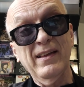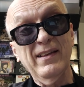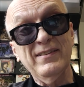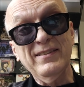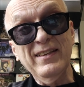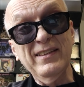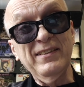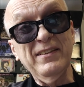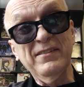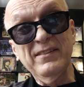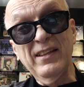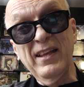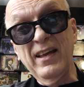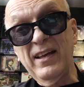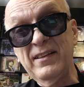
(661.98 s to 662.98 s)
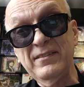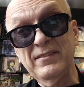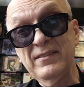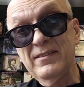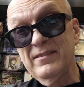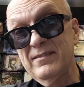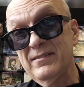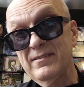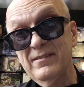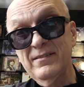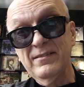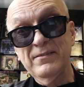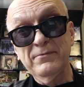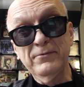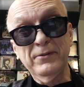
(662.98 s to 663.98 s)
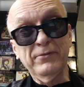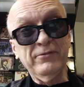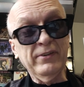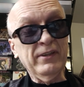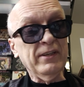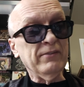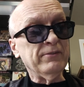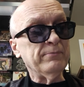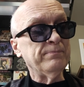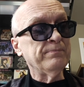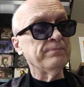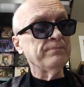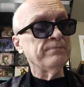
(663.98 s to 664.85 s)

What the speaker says: It's getting near the end. We'll forgive them.